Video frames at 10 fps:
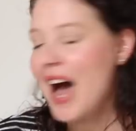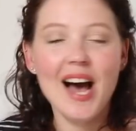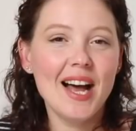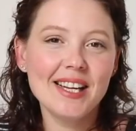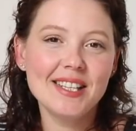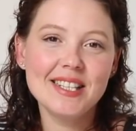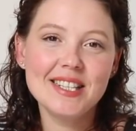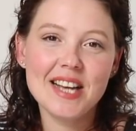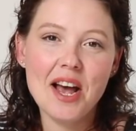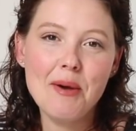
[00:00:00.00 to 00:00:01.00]

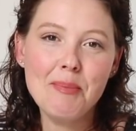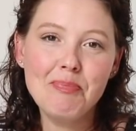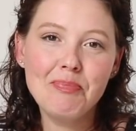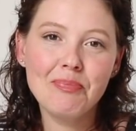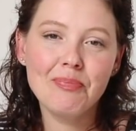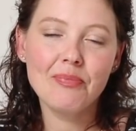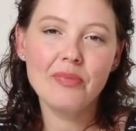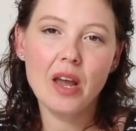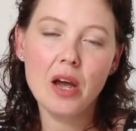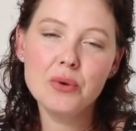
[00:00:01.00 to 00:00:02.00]
And
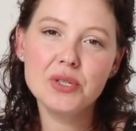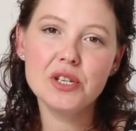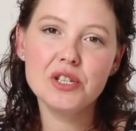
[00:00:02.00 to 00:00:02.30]
I also